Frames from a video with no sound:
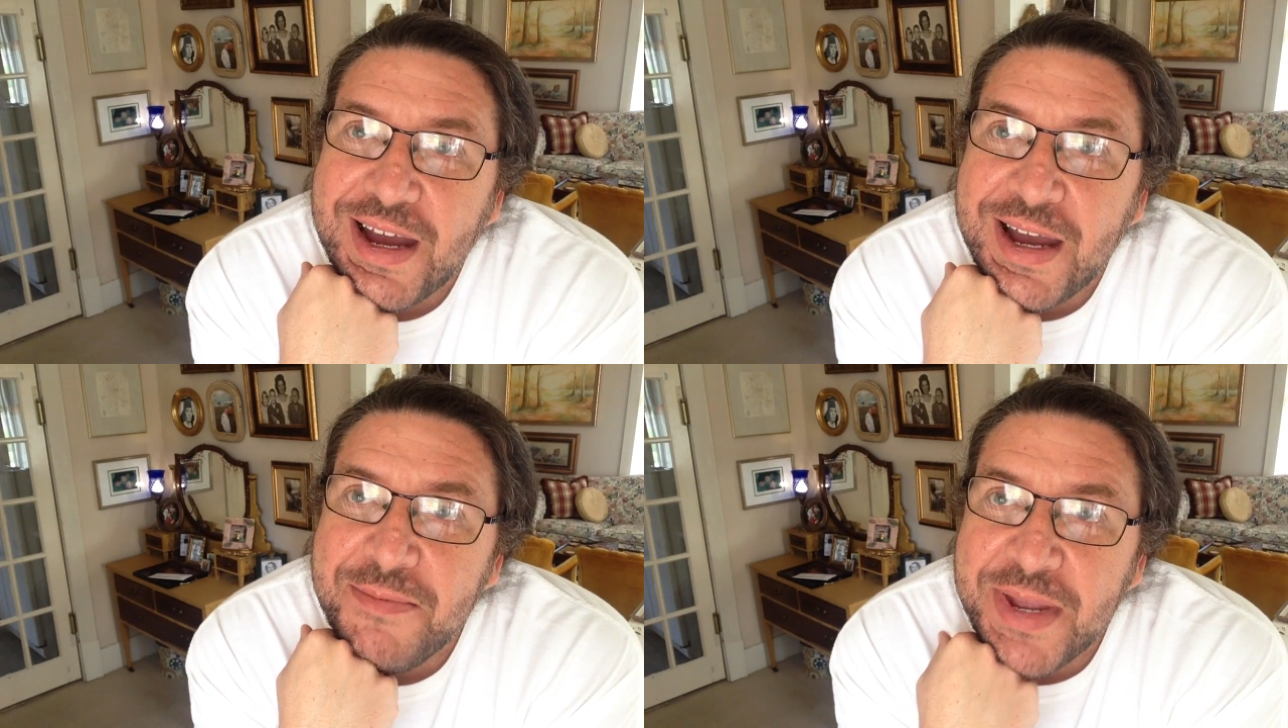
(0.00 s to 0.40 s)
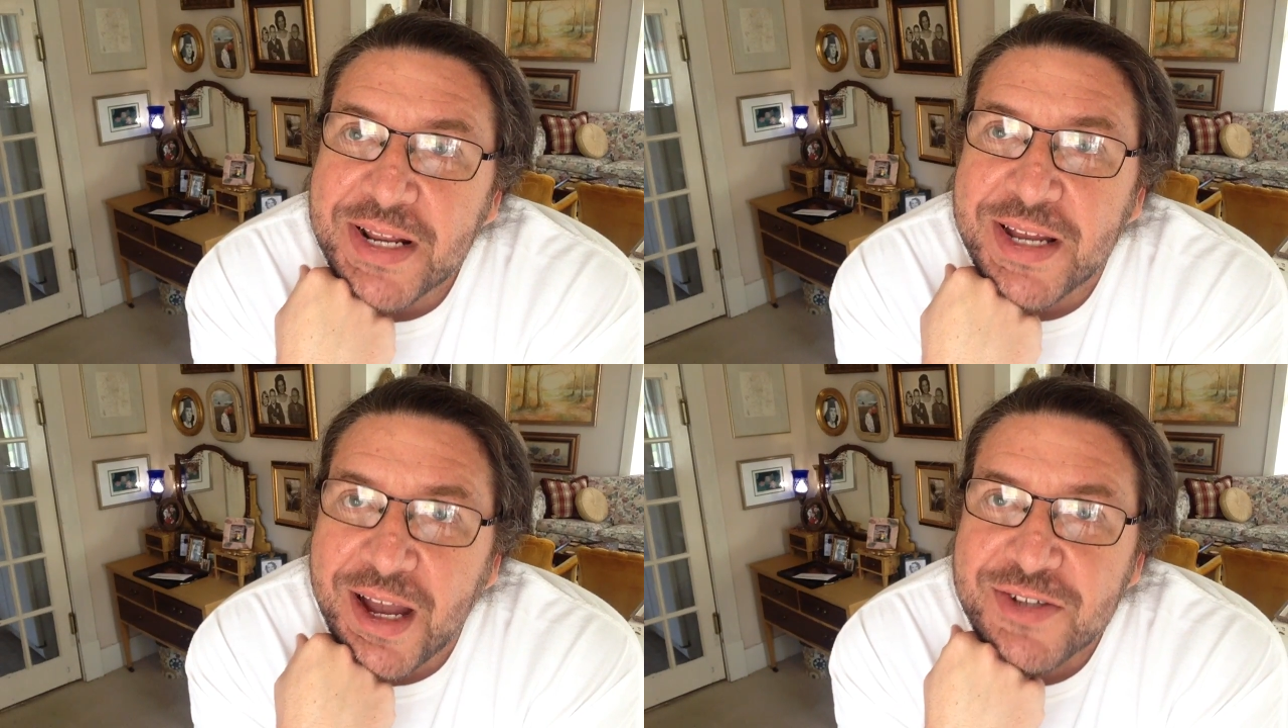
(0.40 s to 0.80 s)
I made
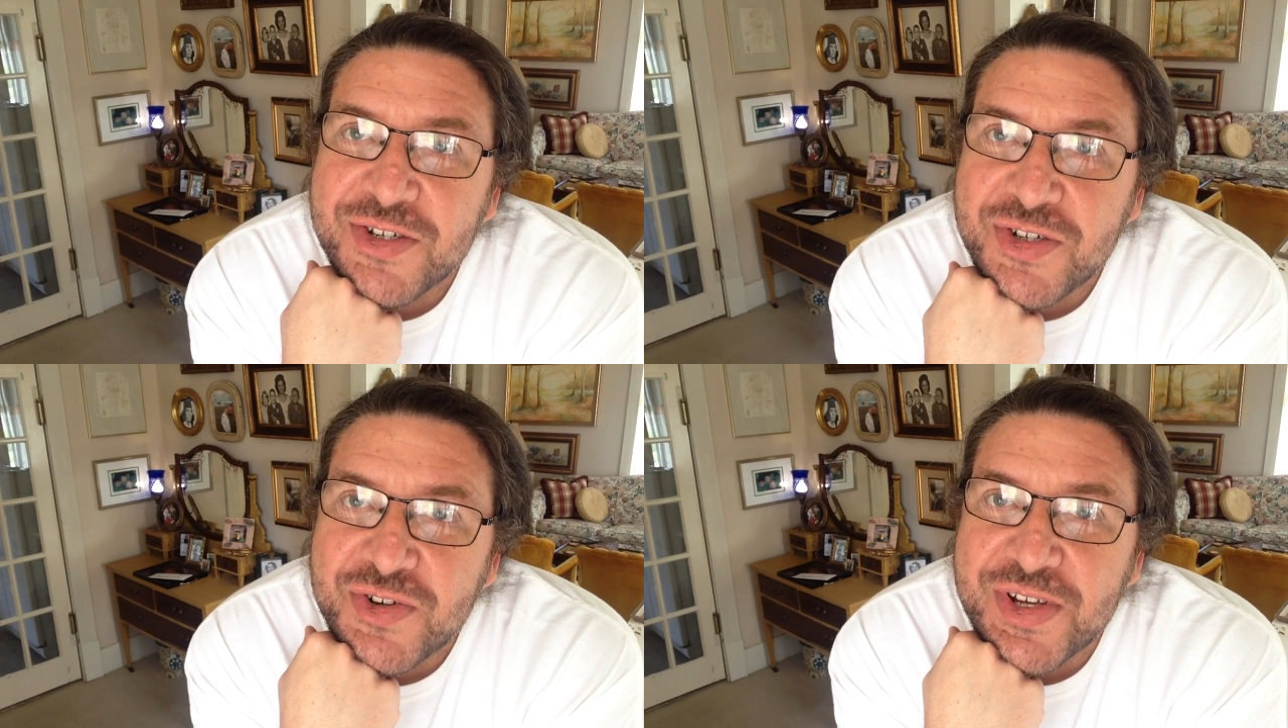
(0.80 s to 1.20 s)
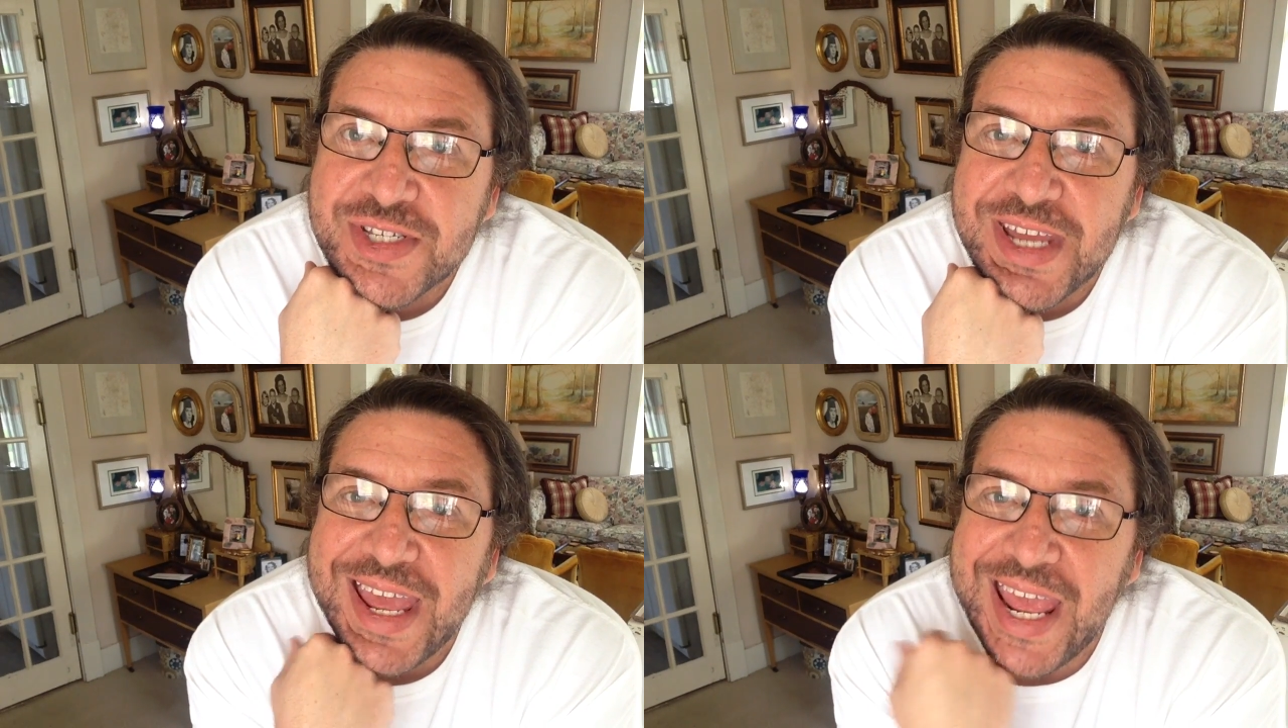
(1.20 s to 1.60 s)
a conscious
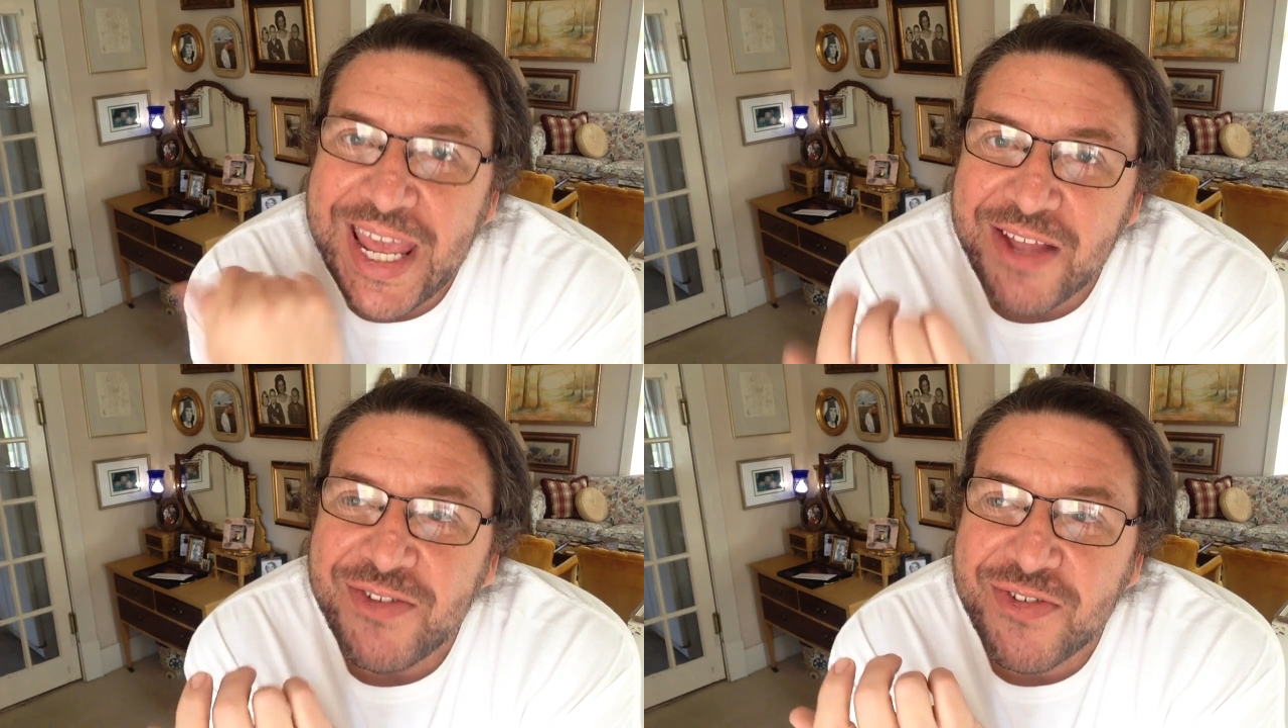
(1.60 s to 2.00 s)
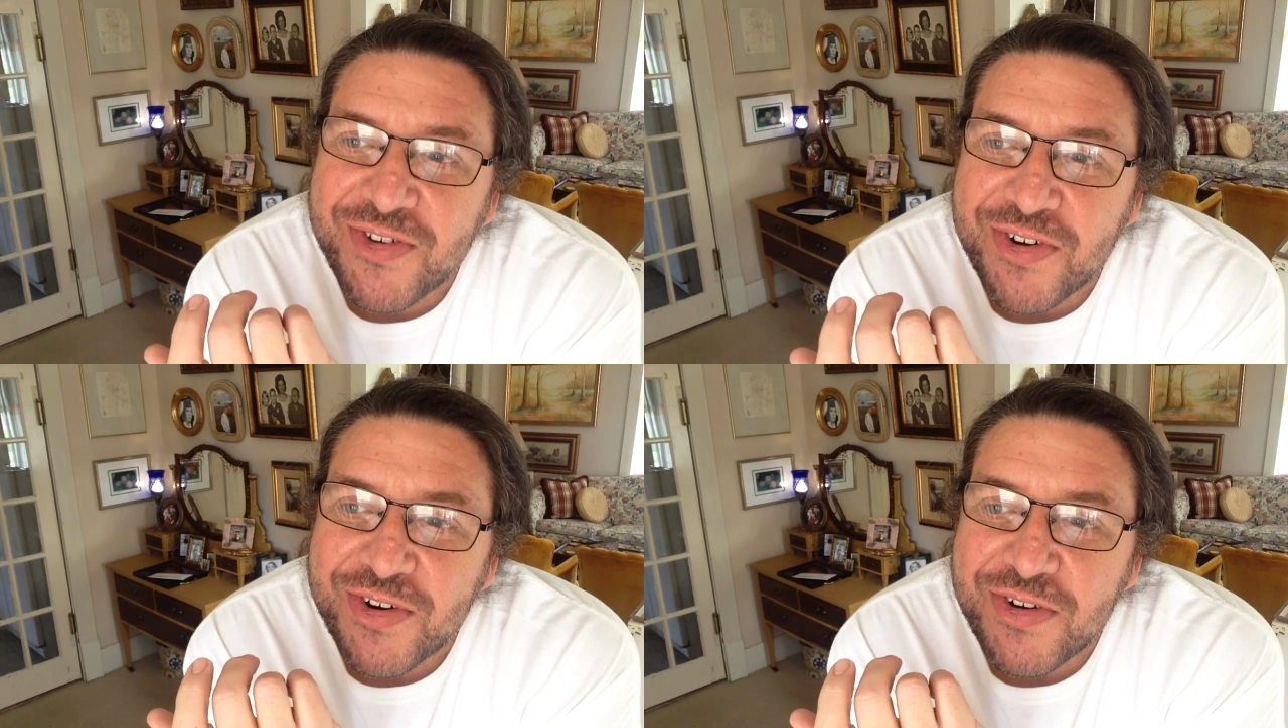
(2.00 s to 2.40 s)
choice to
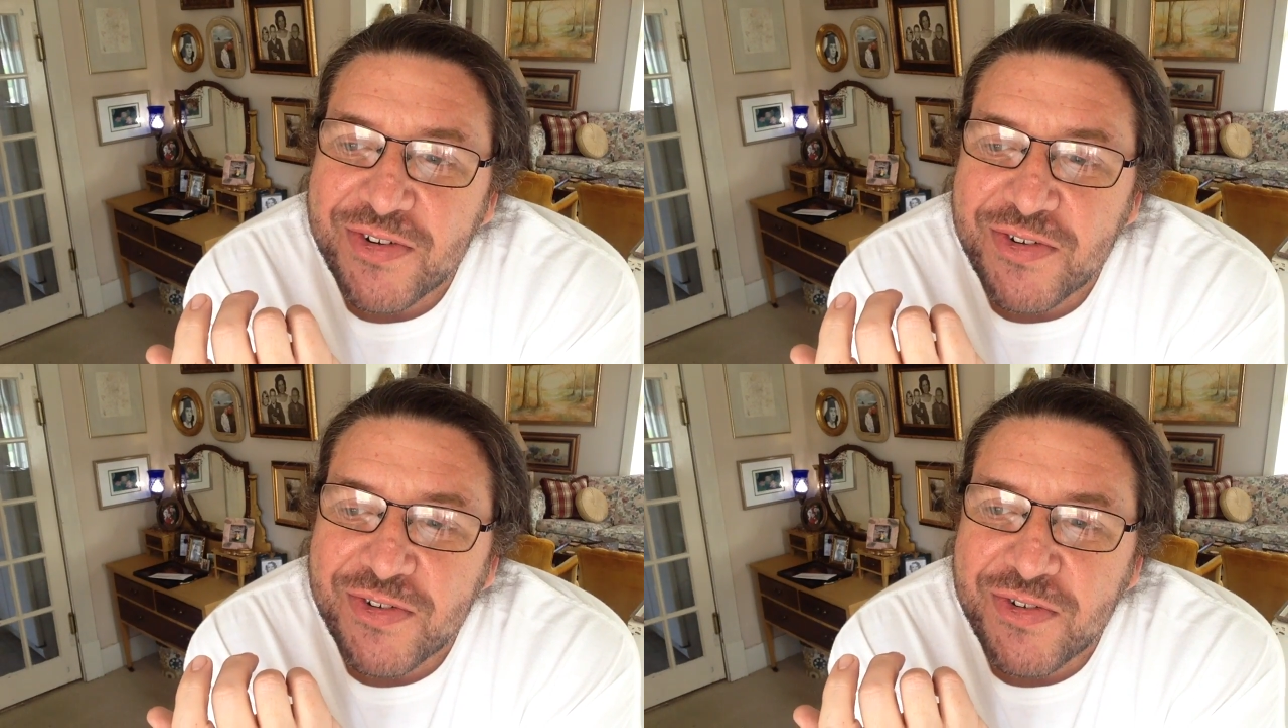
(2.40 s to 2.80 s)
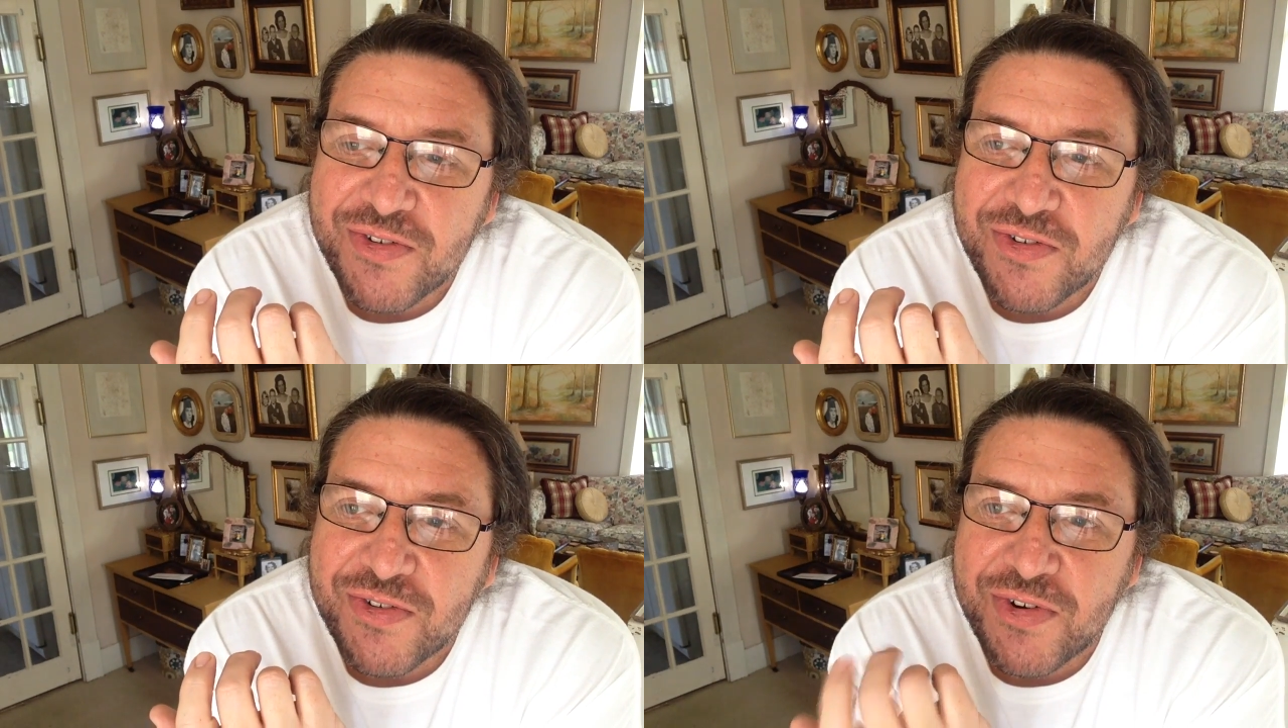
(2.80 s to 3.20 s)
answer
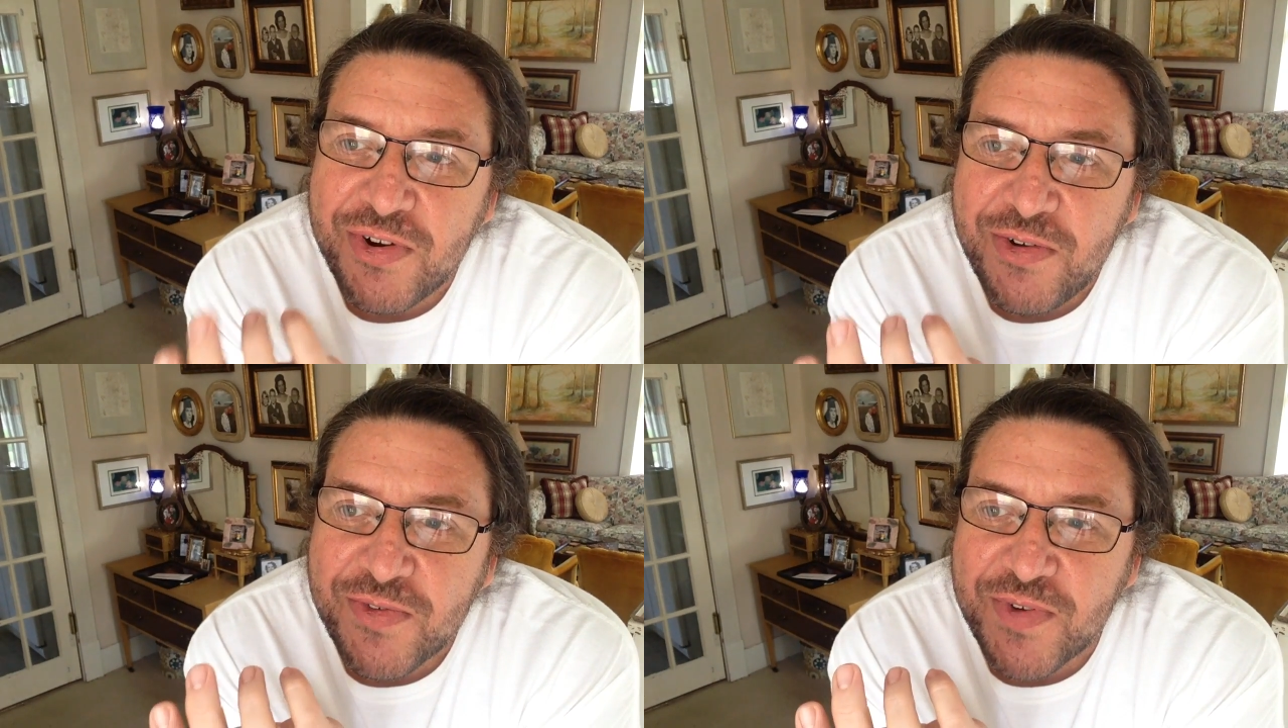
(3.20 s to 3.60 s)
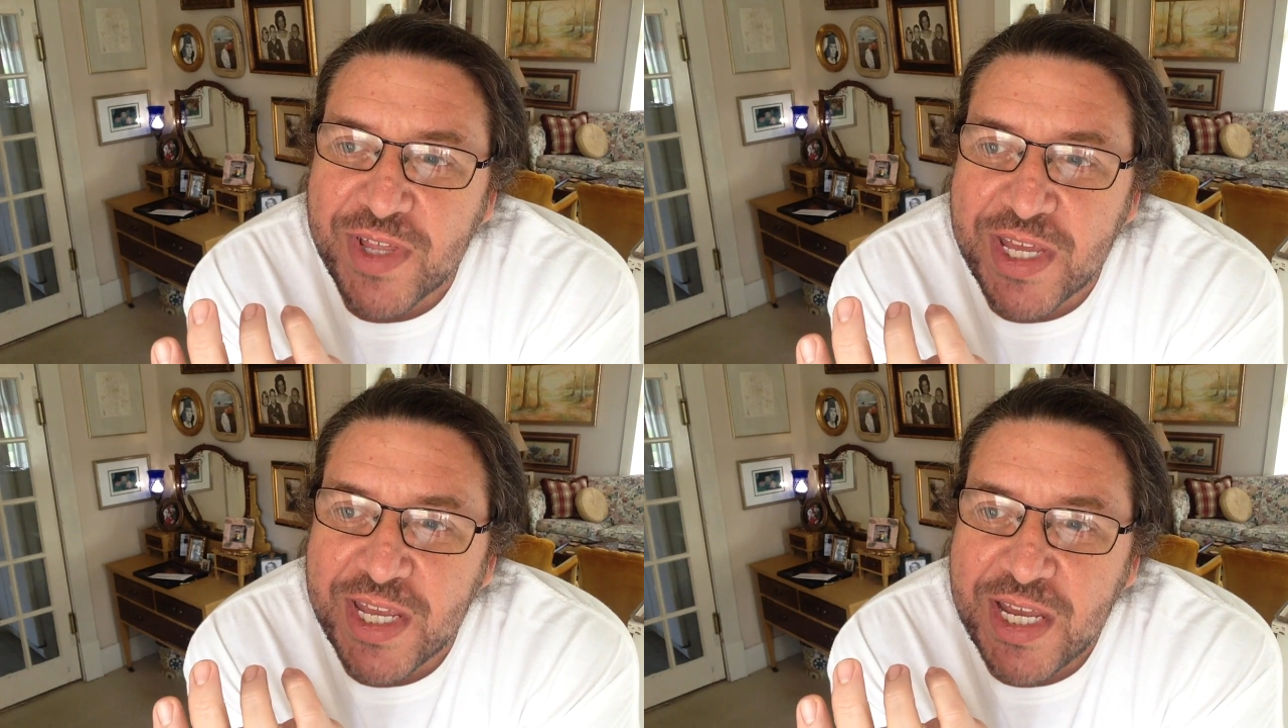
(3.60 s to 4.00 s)

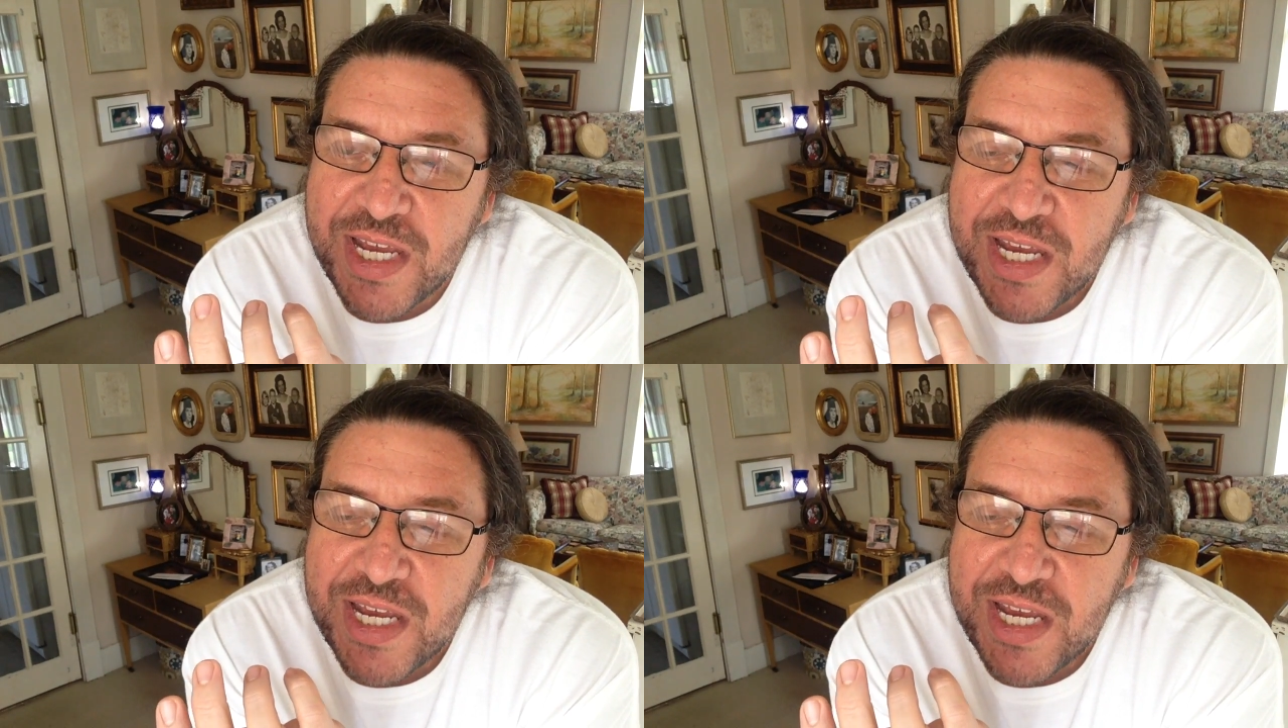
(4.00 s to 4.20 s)
truthfully